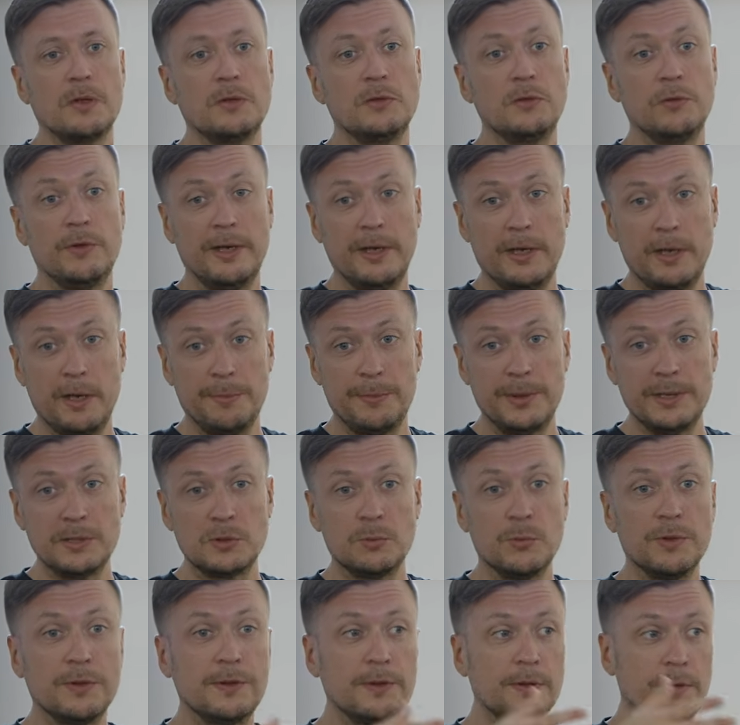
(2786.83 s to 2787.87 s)
to the
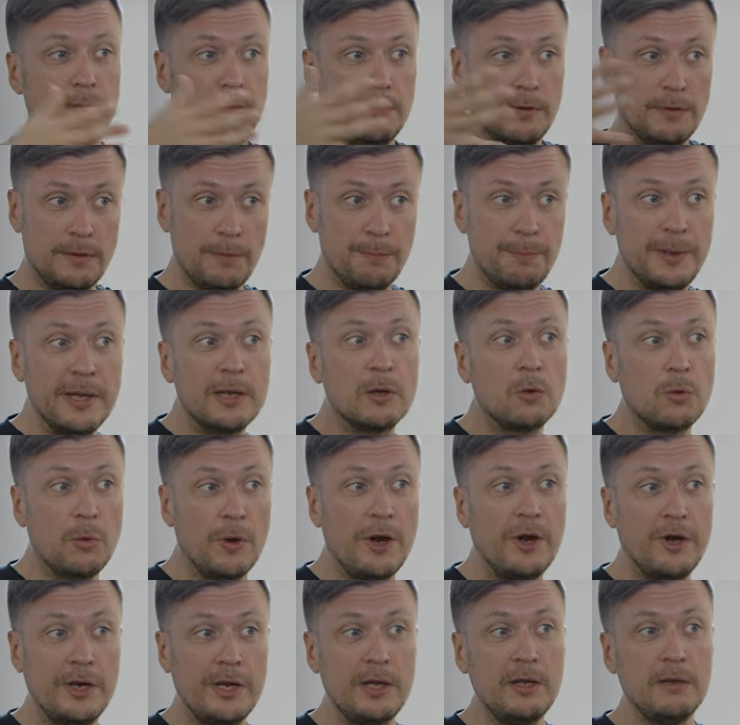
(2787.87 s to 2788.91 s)
database with the big
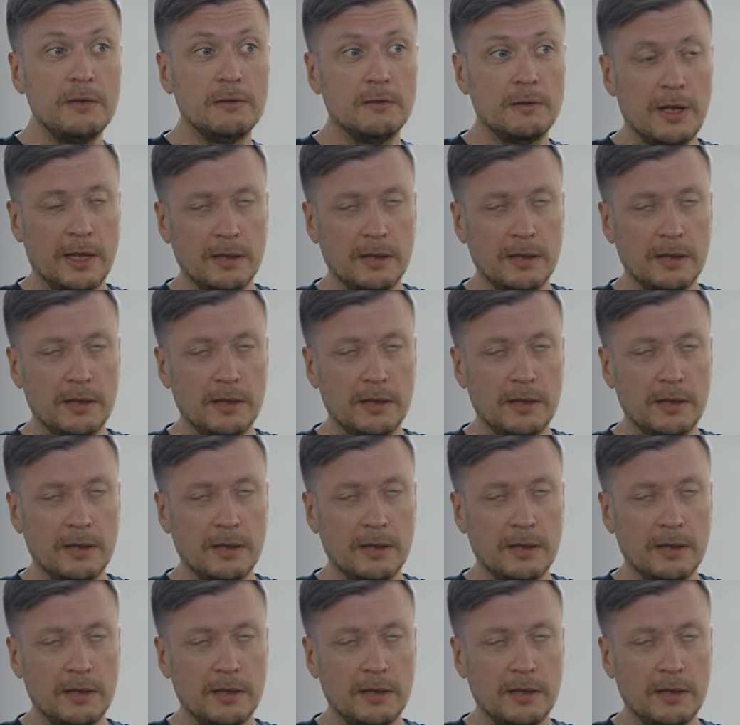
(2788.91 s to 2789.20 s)
query.